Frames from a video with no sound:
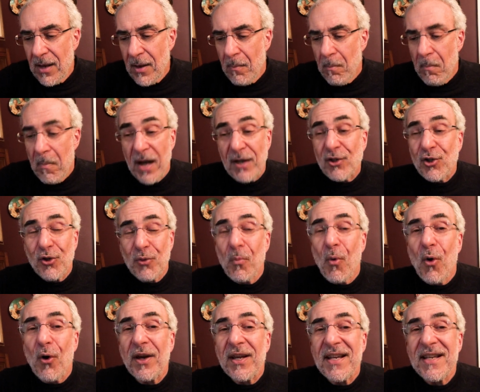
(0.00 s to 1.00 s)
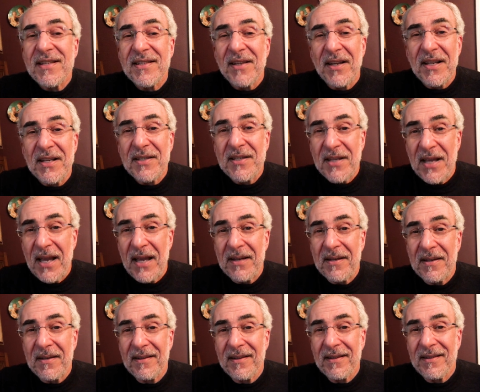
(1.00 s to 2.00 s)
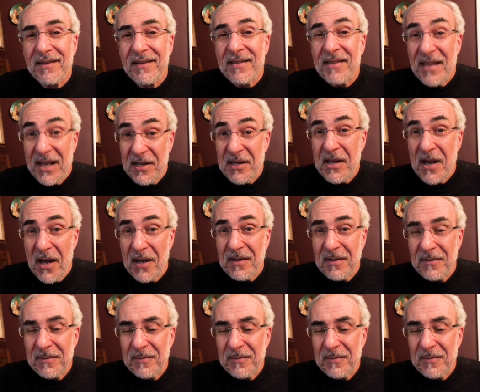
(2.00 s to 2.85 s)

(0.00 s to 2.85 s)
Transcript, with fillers: Much more easily said than done.